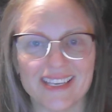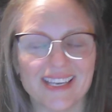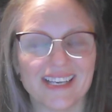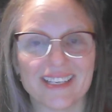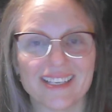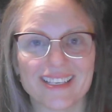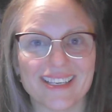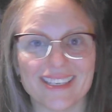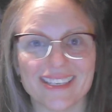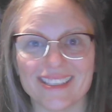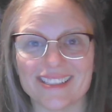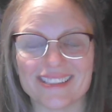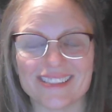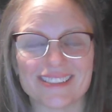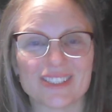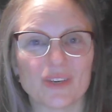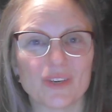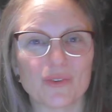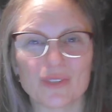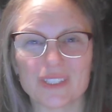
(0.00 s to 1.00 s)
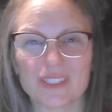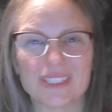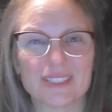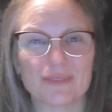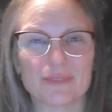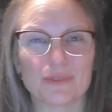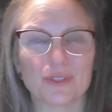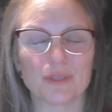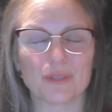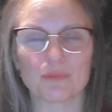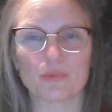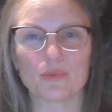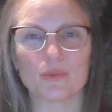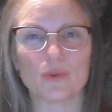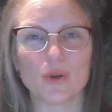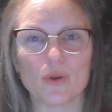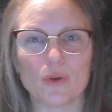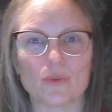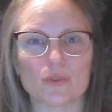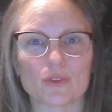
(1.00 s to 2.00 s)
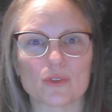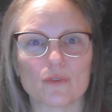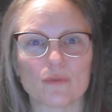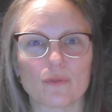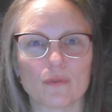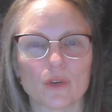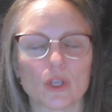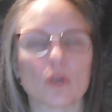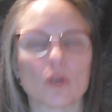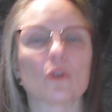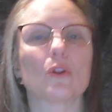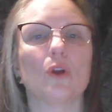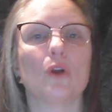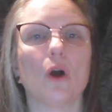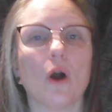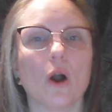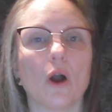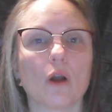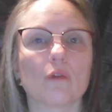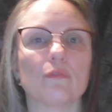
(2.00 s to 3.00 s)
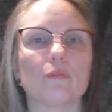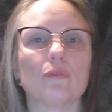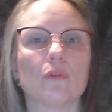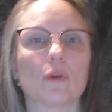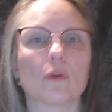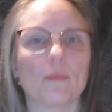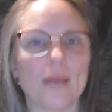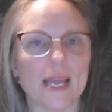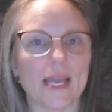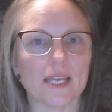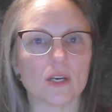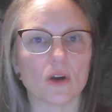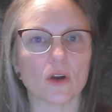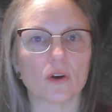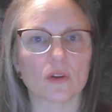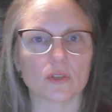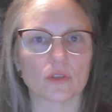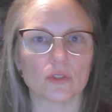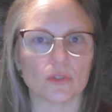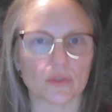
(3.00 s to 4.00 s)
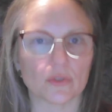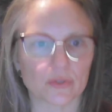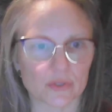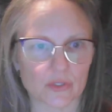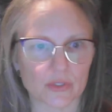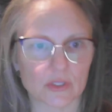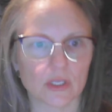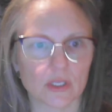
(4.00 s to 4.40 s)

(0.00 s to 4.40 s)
Again, a totally different approach for your long format articles